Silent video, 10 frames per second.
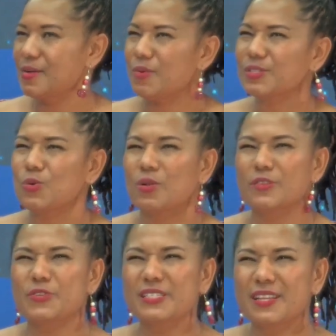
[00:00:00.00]
What's it called?
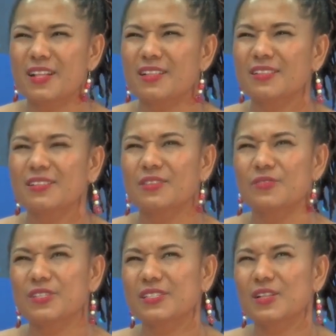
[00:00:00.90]
Regional
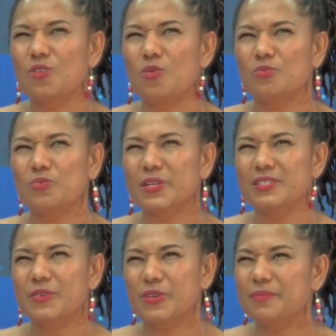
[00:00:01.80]
corporate
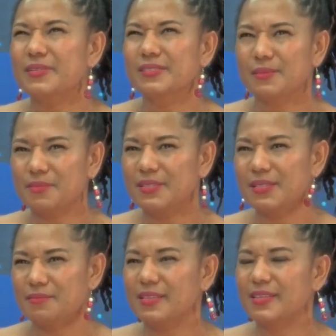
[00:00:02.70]
agreement, something.
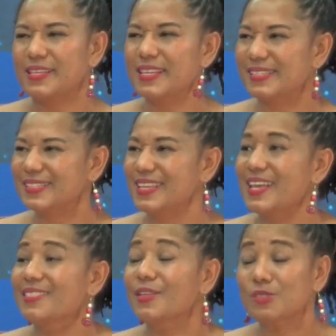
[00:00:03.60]
Yes,
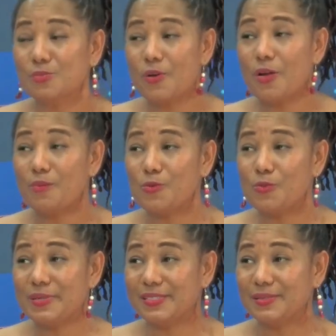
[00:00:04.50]
that was a proud
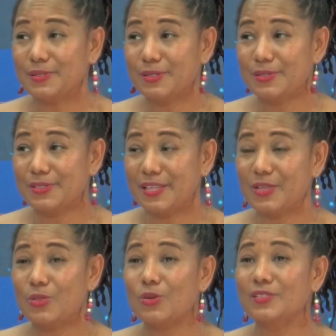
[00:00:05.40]
moment because there
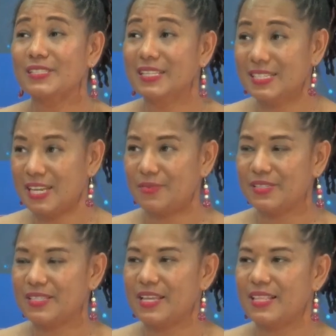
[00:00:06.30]
were a lot of
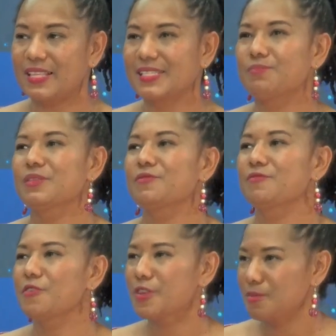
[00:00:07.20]
dignitaries there, and that's something
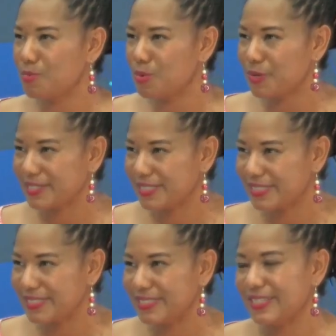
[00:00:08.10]
very
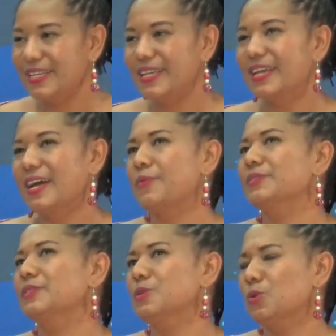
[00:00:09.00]
important. I
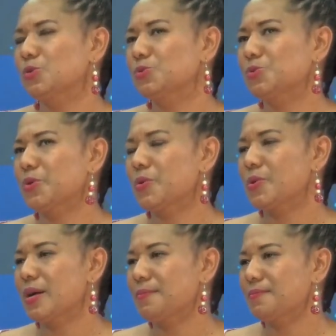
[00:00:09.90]
recently also
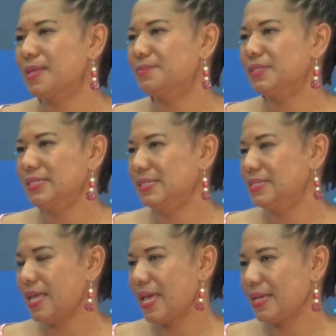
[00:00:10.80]

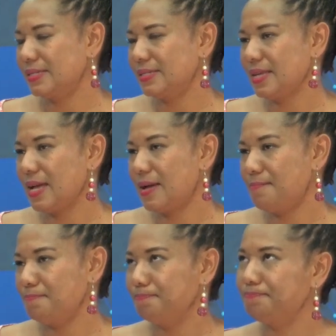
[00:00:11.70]
emceed at
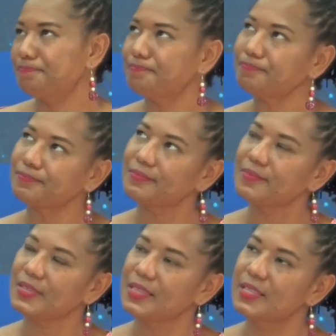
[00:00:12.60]

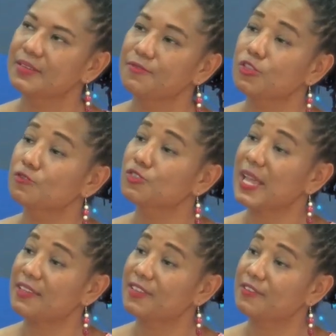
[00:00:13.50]
the 4th of
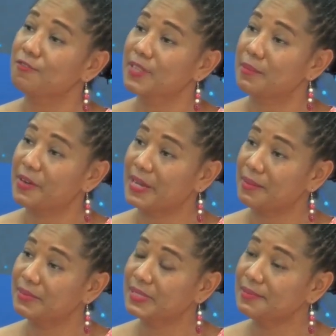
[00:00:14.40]
July event for the American
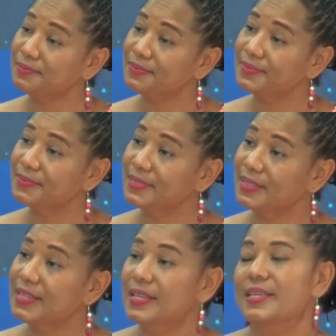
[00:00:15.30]
Embassy.
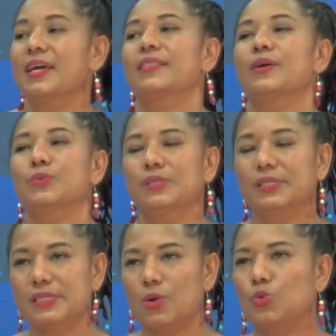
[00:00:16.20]
Yeah, that
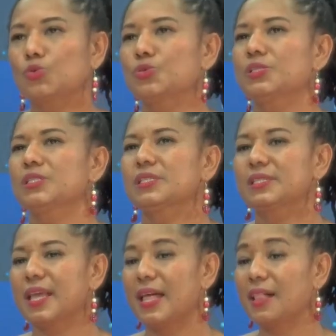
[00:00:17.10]
was also
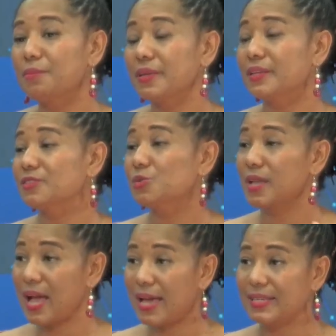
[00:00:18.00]
just helping to
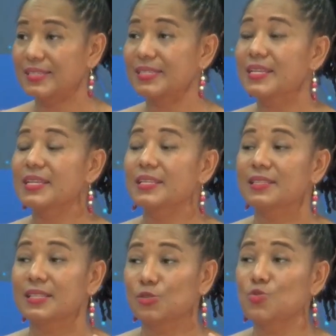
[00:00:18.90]
guide
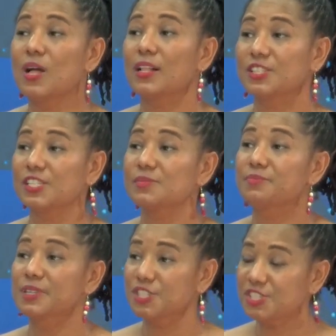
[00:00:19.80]
the two cultures
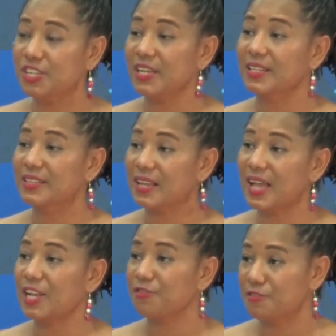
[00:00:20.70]
merging in that
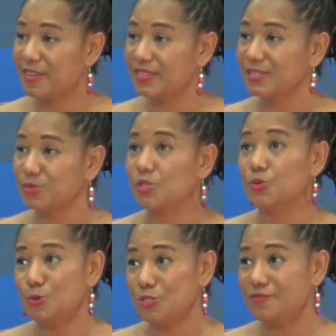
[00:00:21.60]
kind of event. It was a
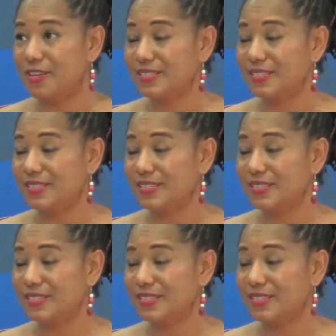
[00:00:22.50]
huge event.